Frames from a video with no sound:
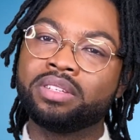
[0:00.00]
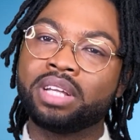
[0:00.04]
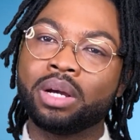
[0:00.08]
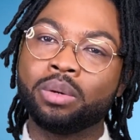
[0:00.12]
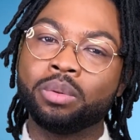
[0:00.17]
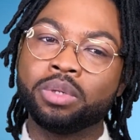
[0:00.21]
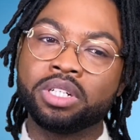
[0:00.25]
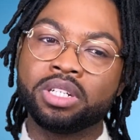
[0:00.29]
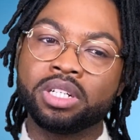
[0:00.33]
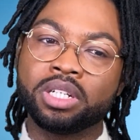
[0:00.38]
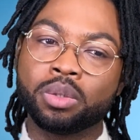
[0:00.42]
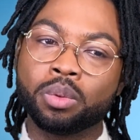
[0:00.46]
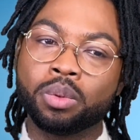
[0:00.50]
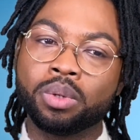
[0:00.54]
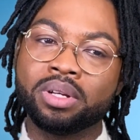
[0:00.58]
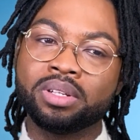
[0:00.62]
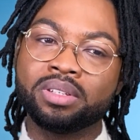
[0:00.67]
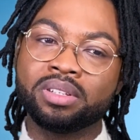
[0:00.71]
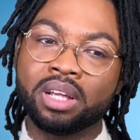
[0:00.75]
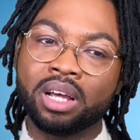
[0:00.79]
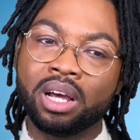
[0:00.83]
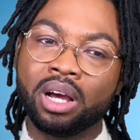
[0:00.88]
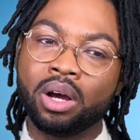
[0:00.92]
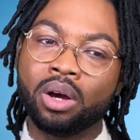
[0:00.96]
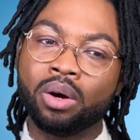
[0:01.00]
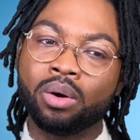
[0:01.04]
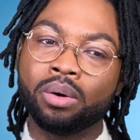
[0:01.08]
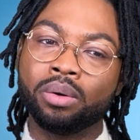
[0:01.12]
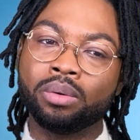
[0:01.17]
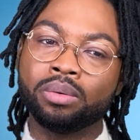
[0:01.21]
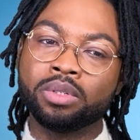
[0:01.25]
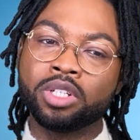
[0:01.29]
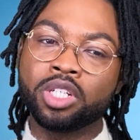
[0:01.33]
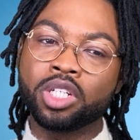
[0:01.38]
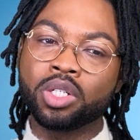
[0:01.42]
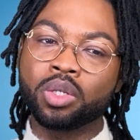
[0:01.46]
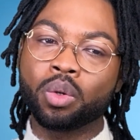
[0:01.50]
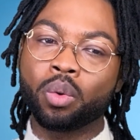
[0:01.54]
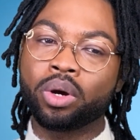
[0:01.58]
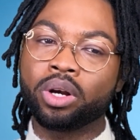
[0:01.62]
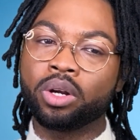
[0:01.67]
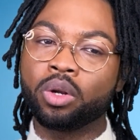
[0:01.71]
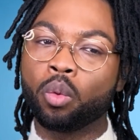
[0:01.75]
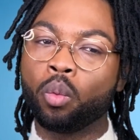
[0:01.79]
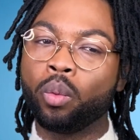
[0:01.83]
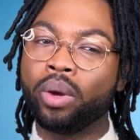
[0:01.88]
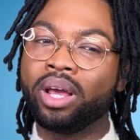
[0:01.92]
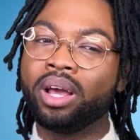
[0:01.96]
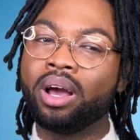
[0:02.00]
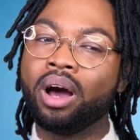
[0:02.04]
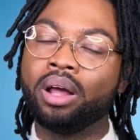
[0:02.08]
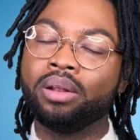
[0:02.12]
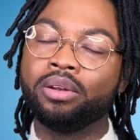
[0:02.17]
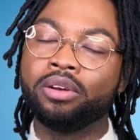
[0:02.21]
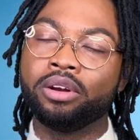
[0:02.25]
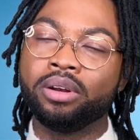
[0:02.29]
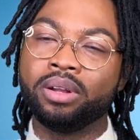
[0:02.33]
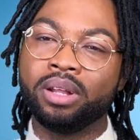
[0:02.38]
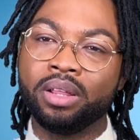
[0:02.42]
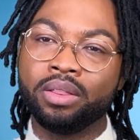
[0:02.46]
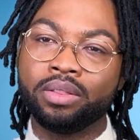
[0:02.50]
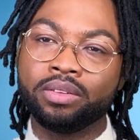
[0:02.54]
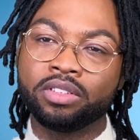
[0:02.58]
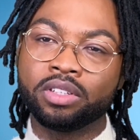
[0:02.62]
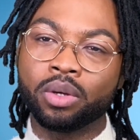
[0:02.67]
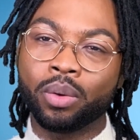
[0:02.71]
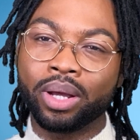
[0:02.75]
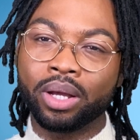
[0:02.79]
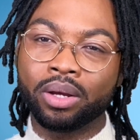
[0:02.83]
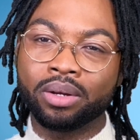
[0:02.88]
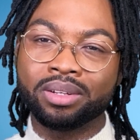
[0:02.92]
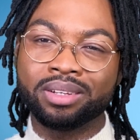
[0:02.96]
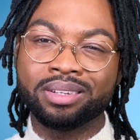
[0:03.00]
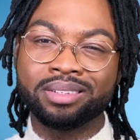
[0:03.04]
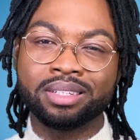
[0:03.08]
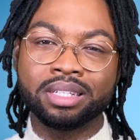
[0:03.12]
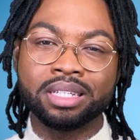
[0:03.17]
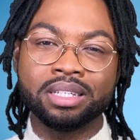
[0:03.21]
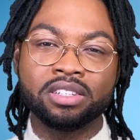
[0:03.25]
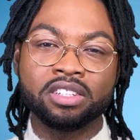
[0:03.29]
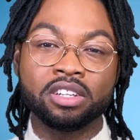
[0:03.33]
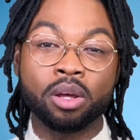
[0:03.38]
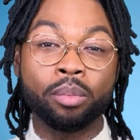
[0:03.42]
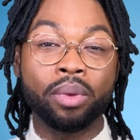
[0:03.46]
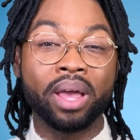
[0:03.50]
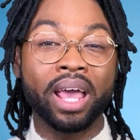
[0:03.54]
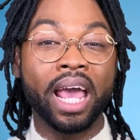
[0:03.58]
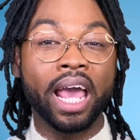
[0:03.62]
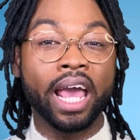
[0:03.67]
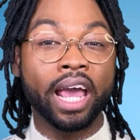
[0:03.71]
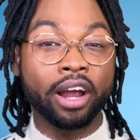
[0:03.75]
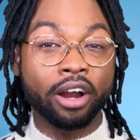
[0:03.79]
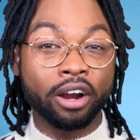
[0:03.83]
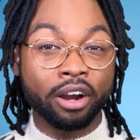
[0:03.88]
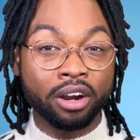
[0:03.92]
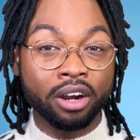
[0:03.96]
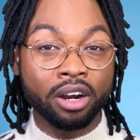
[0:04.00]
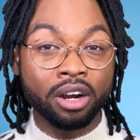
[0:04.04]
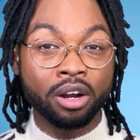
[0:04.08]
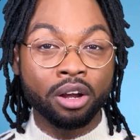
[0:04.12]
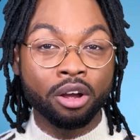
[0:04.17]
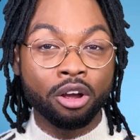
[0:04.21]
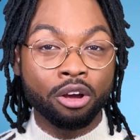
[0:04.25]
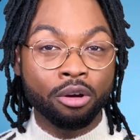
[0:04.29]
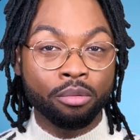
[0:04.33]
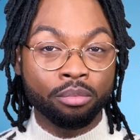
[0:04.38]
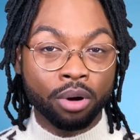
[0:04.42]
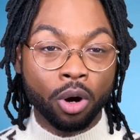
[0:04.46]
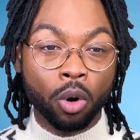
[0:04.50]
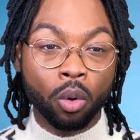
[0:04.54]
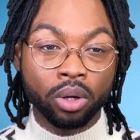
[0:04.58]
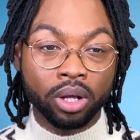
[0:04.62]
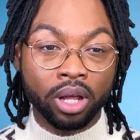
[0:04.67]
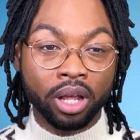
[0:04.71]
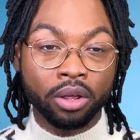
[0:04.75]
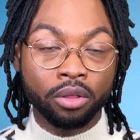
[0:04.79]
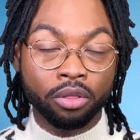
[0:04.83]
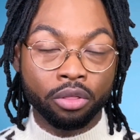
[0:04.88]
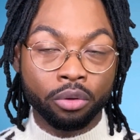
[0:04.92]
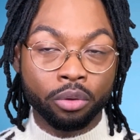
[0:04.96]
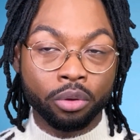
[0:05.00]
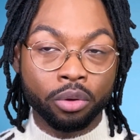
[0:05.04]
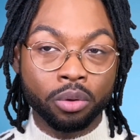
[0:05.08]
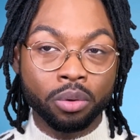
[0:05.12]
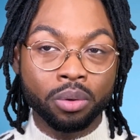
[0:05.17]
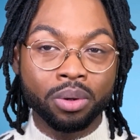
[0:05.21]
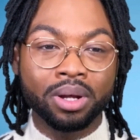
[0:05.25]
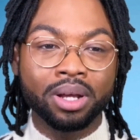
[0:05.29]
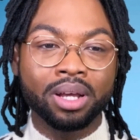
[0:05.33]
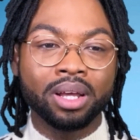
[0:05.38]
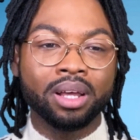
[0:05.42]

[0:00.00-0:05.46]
I wish there was a short wig underneath so I could see some hair poking through.